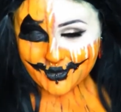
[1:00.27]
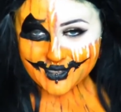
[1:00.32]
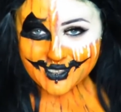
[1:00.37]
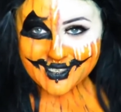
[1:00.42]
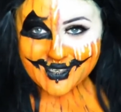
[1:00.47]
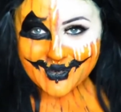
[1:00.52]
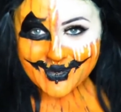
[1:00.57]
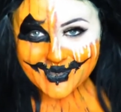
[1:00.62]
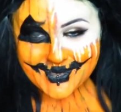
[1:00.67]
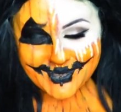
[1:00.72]
was
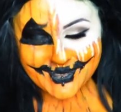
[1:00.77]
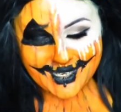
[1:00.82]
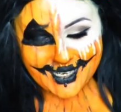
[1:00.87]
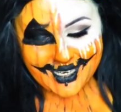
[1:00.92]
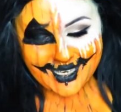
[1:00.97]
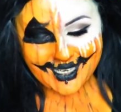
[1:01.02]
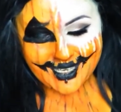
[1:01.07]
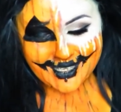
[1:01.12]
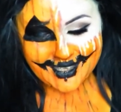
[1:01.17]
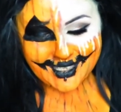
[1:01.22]
called
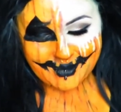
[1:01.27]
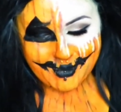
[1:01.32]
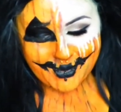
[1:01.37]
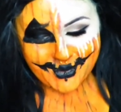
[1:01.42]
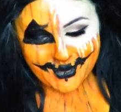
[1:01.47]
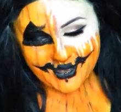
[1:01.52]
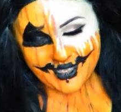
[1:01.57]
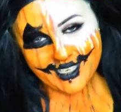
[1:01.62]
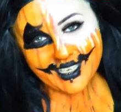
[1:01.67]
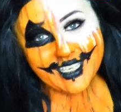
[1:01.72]
in the
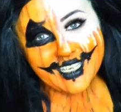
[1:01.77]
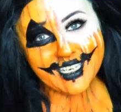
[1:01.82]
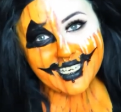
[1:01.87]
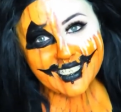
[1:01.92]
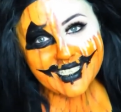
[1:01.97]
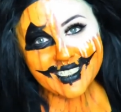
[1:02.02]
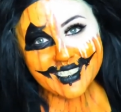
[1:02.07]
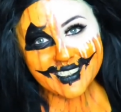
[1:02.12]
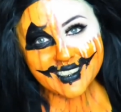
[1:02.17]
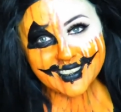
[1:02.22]
booklet.
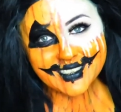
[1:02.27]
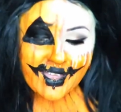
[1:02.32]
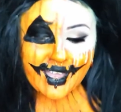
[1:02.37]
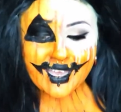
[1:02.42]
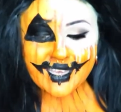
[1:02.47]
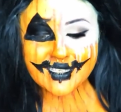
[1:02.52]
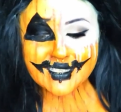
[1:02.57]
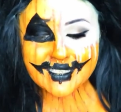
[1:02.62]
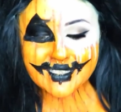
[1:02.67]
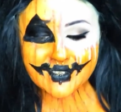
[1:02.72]

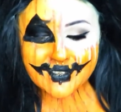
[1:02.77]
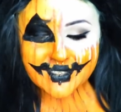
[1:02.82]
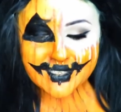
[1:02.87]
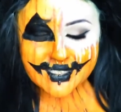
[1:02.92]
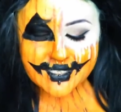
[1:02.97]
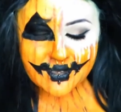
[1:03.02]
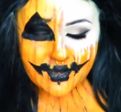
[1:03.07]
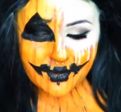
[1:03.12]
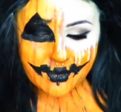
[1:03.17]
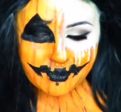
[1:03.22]
Okay, so
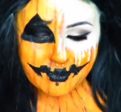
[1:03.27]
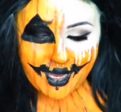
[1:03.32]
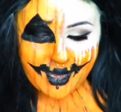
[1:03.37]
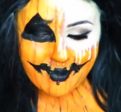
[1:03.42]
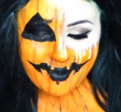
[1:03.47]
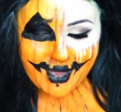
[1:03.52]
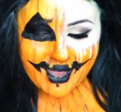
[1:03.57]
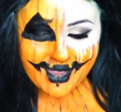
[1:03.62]
it's called My